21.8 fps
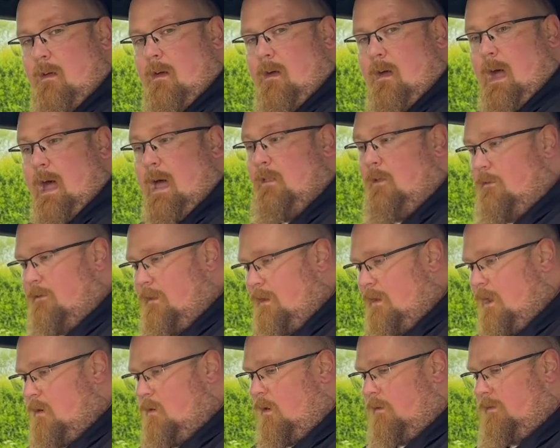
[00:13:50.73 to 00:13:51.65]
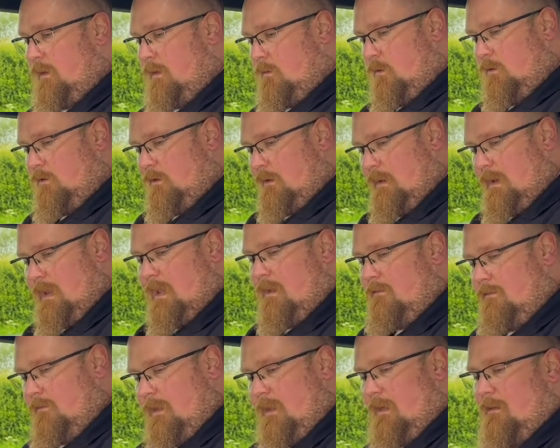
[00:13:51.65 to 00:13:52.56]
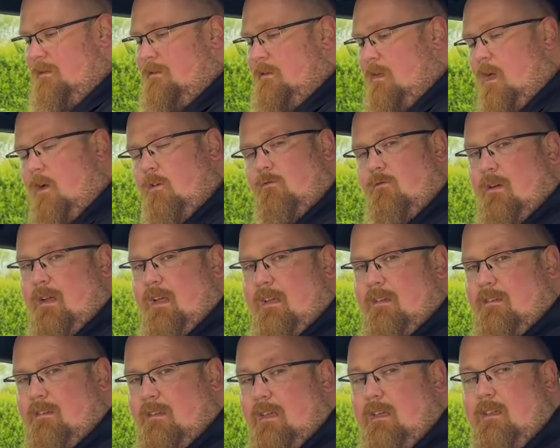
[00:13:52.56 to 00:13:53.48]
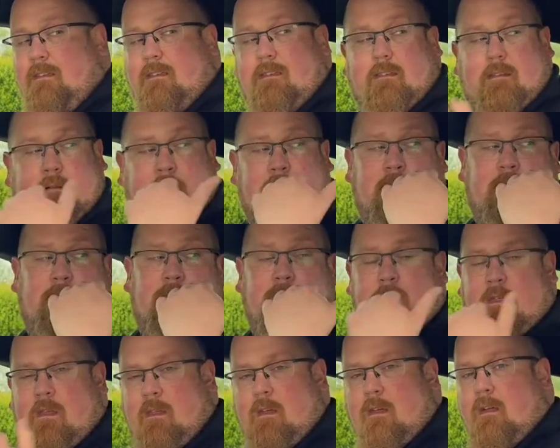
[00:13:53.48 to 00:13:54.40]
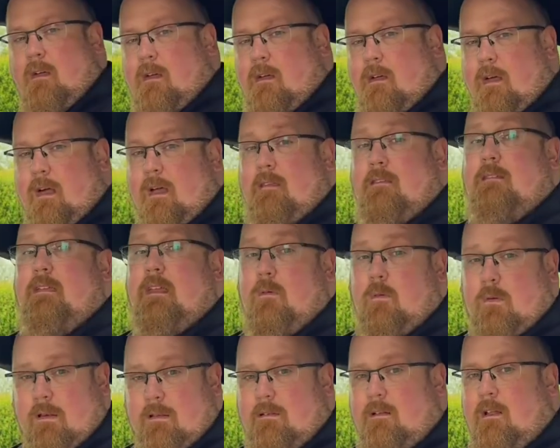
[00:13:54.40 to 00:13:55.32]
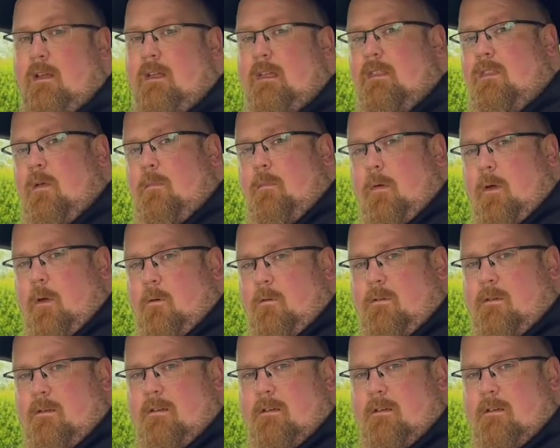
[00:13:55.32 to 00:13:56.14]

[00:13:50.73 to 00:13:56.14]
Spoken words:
And on the note, I think we should leave these rear seats and see what it's like in the boot.